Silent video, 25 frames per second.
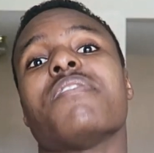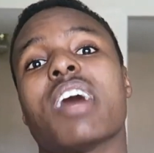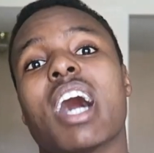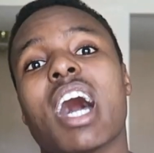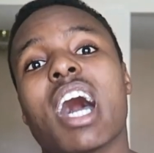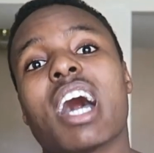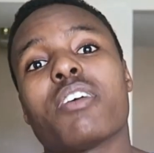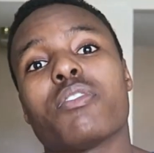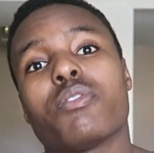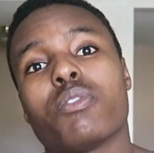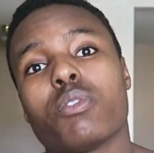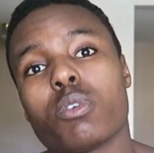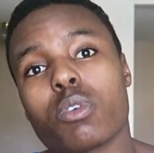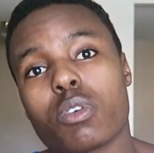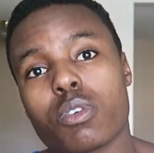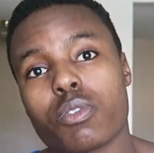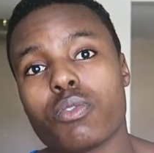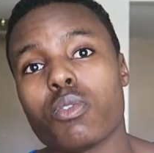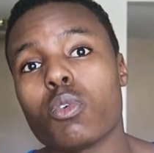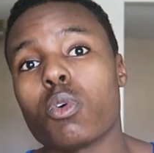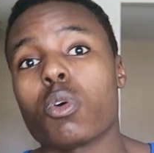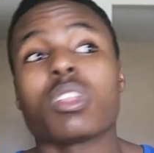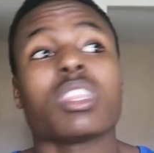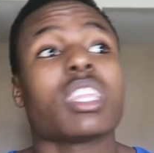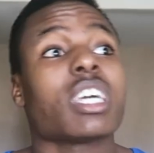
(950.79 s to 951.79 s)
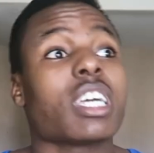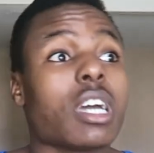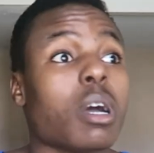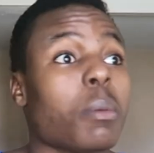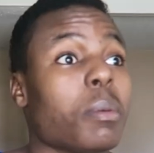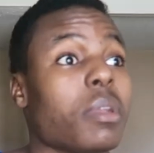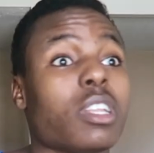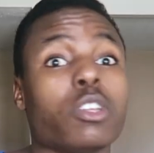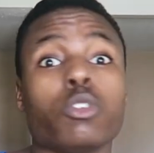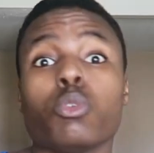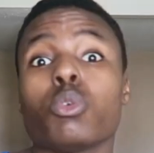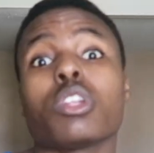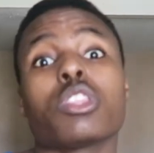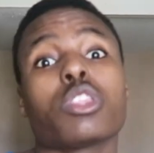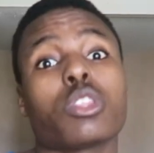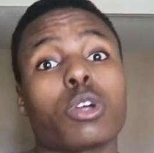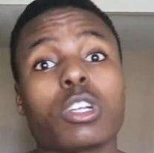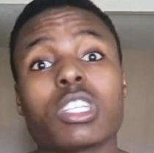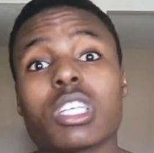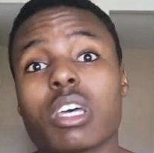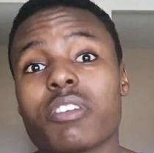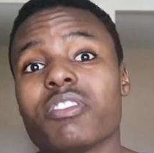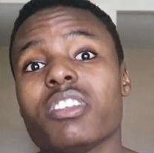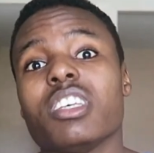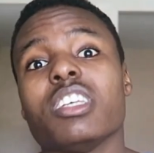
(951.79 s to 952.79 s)
Five, four, four. Then come in and do it a
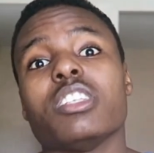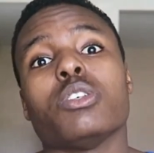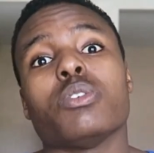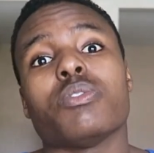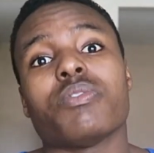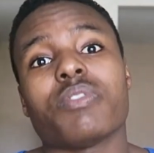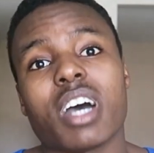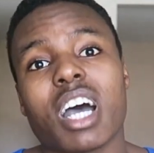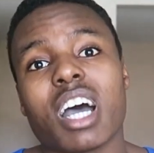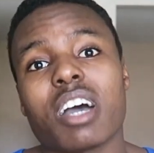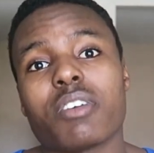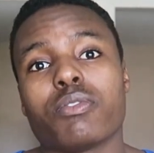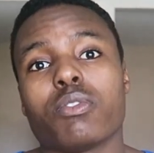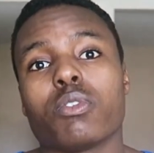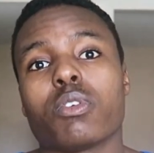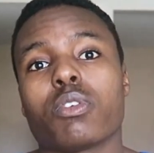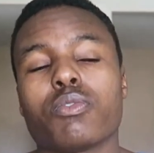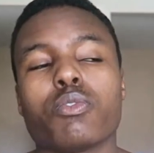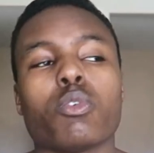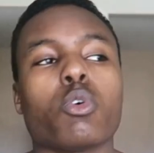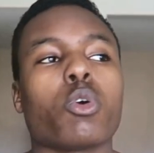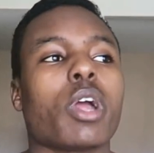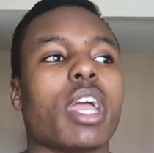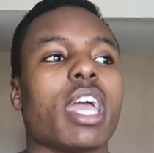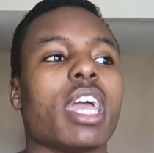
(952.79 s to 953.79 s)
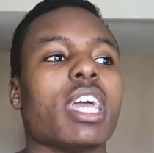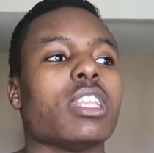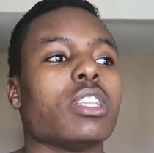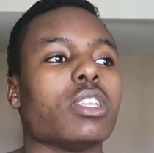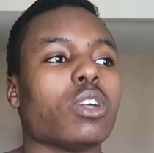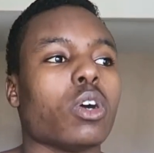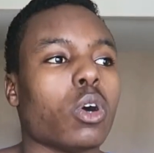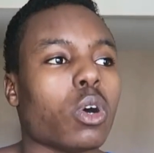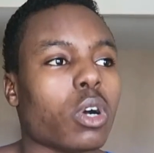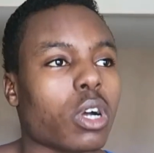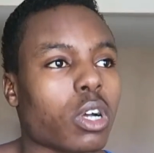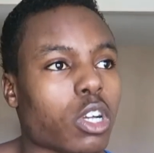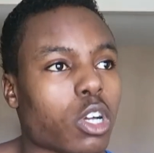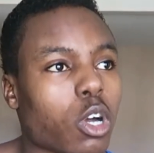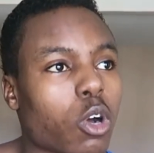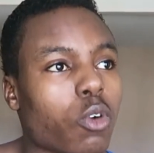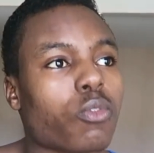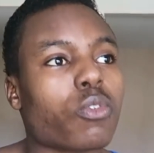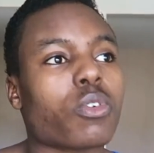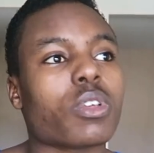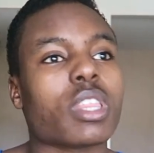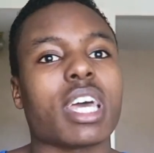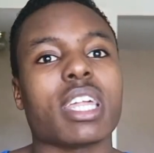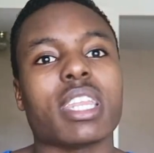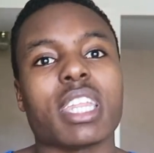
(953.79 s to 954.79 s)
third time if you need to. Five, four, four. And go
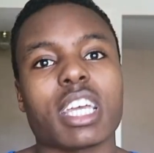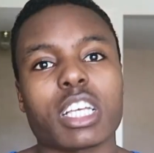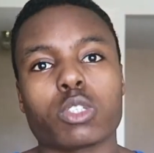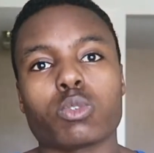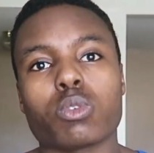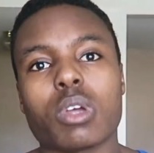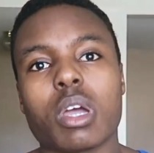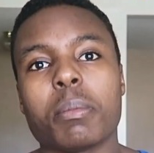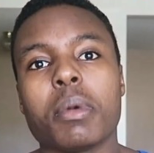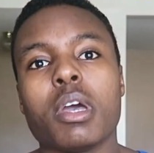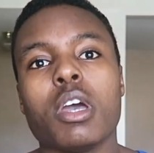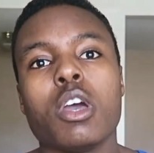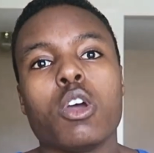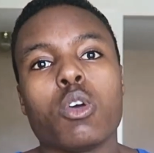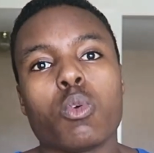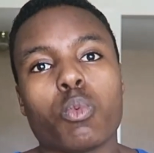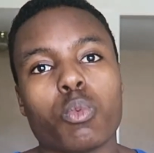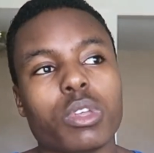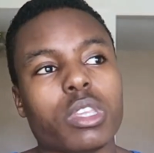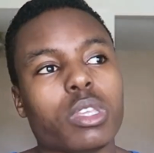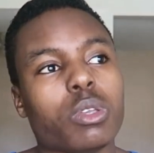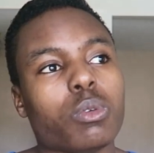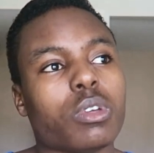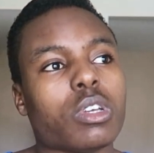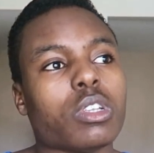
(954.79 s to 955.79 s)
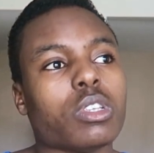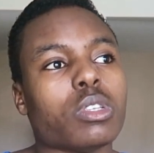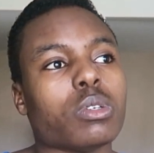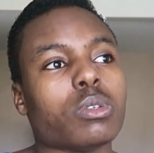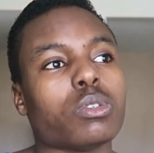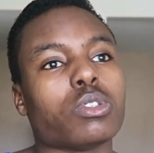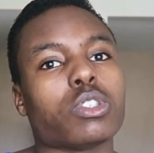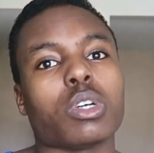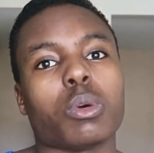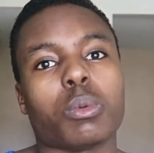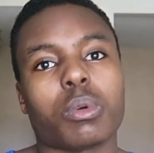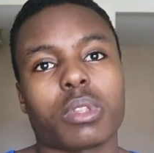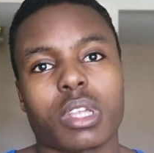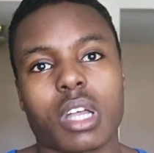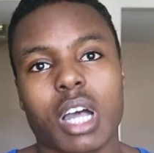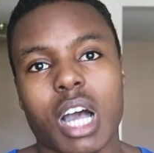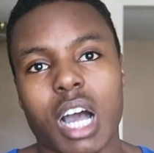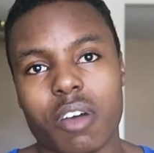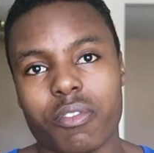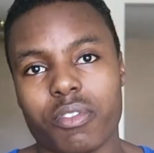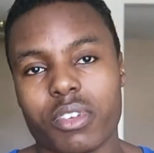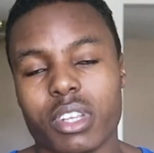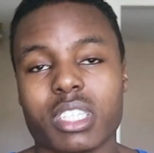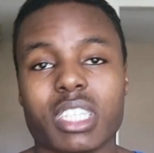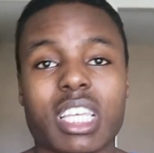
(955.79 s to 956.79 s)
for that next rep when you can do so with
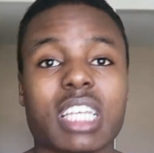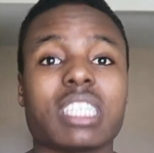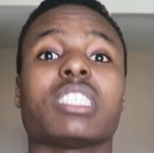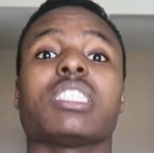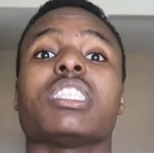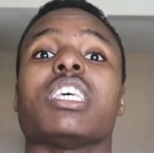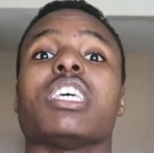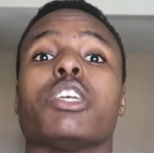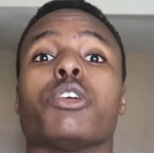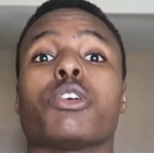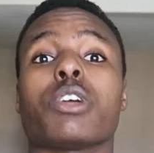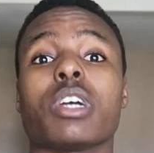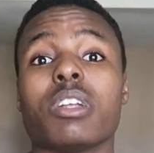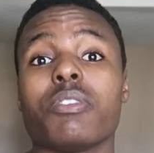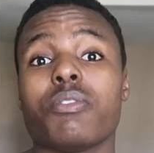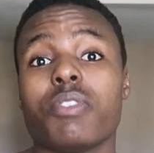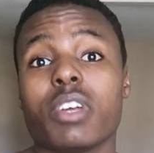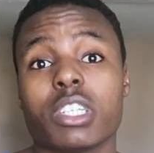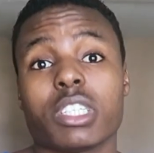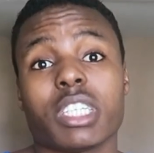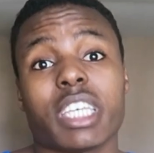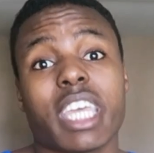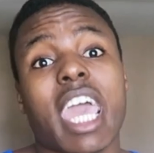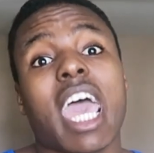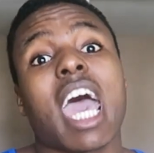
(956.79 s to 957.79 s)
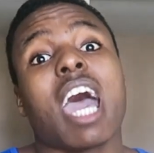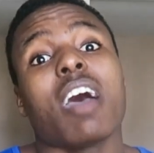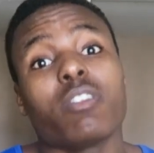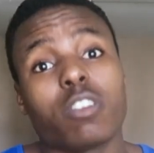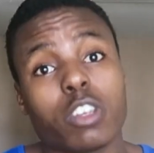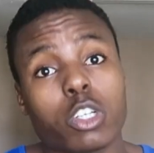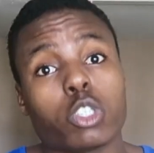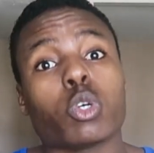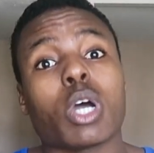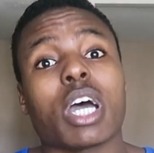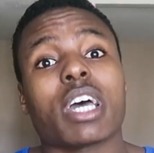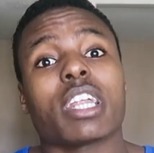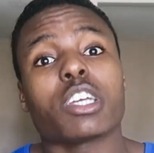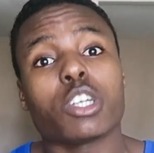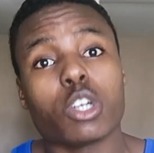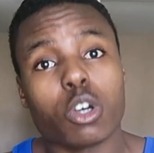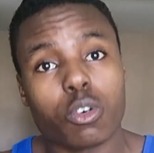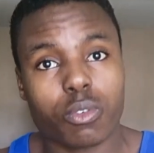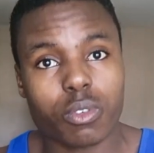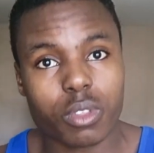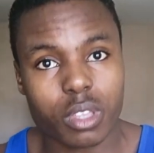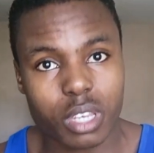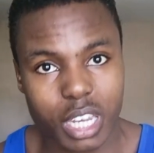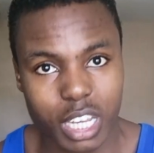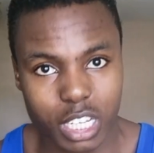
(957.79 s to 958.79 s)
confidence. That's the thing, you're gonna eventually have to try to
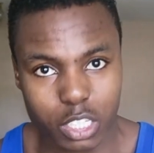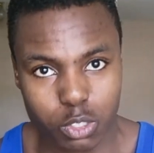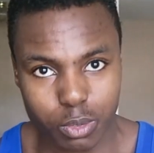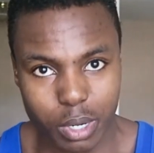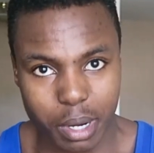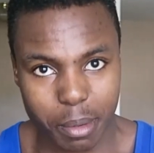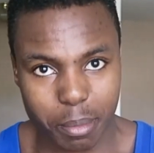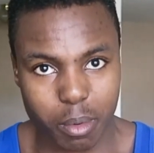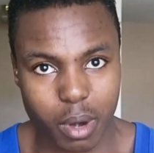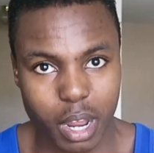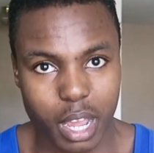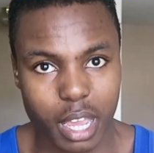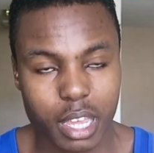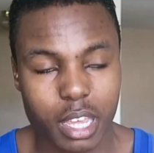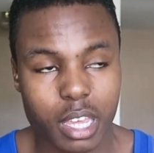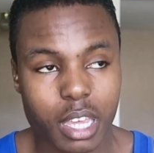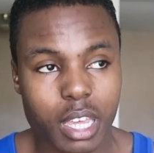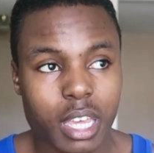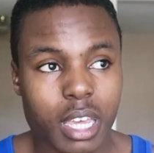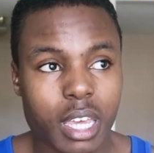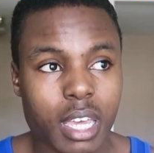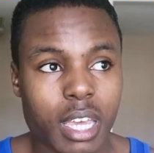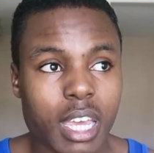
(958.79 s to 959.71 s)
go for the next rep, right?